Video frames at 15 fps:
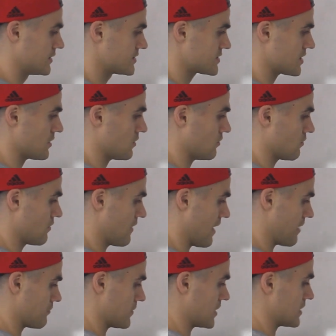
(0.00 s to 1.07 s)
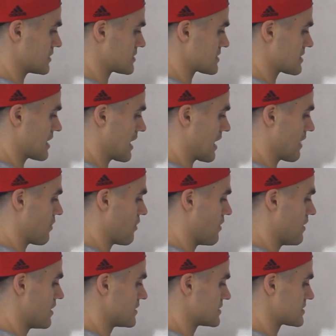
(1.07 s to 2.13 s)
So that means that
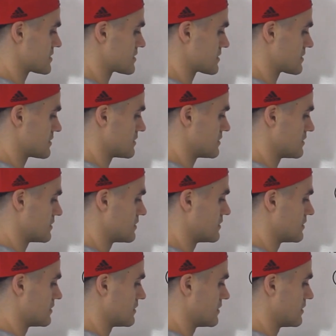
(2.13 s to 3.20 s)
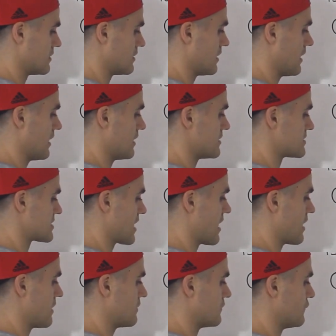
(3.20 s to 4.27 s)
this is
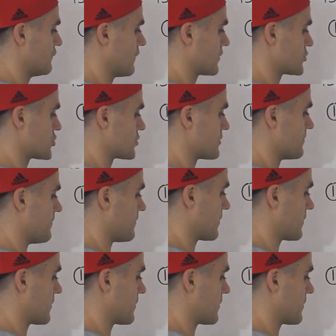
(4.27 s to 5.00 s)
a function.